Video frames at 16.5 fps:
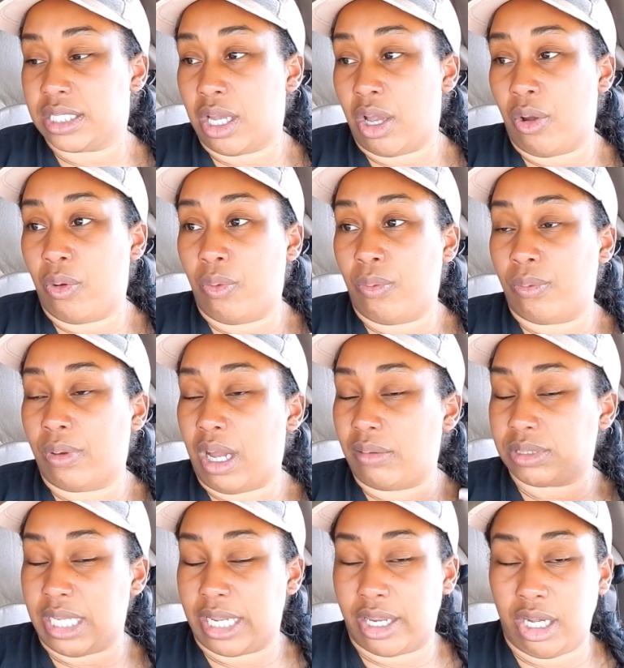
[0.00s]
So
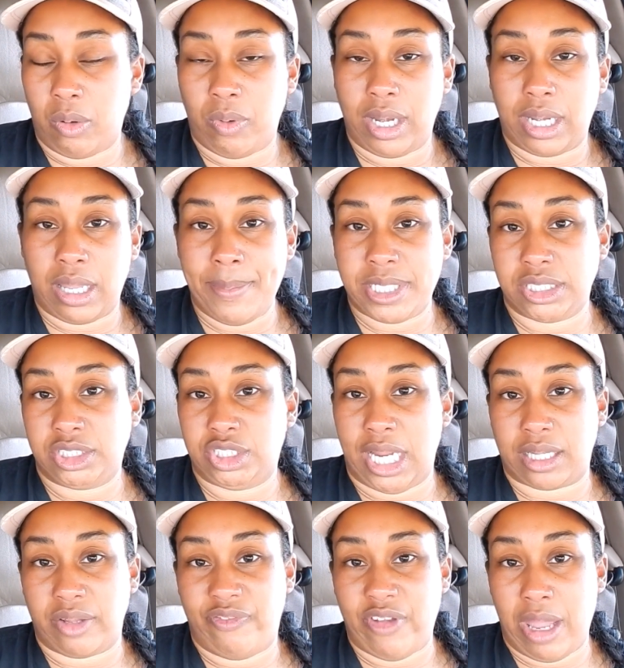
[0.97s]
I was like, you know what? Let me just
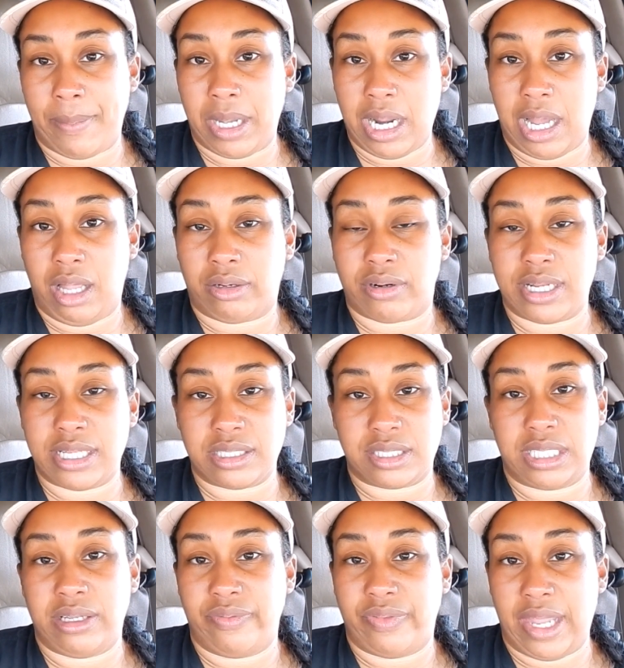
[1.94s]
check the Family Dollar and
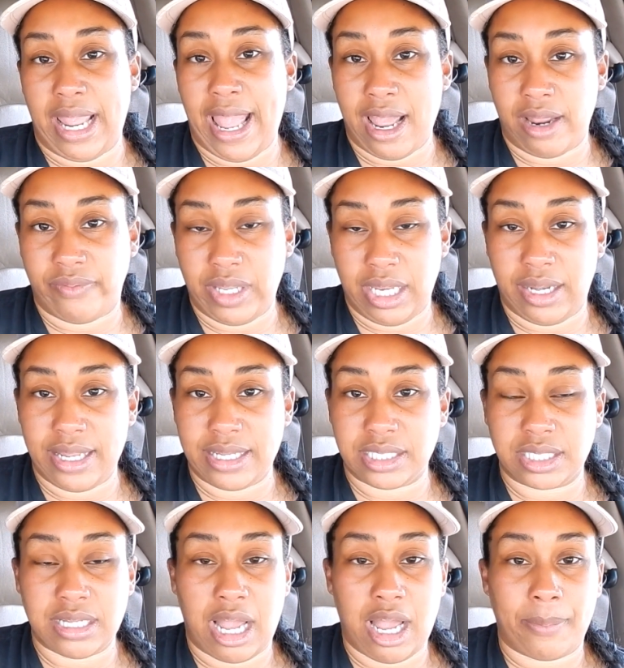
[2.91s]
see if they have any
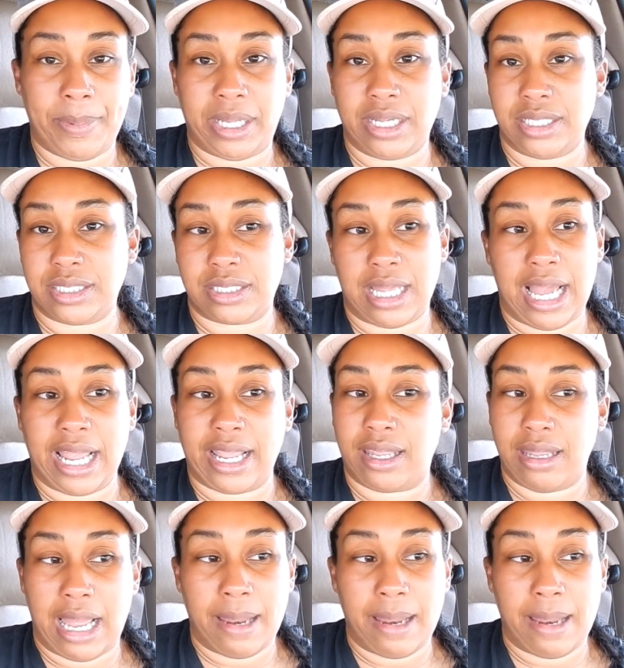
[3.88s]
in stock because I,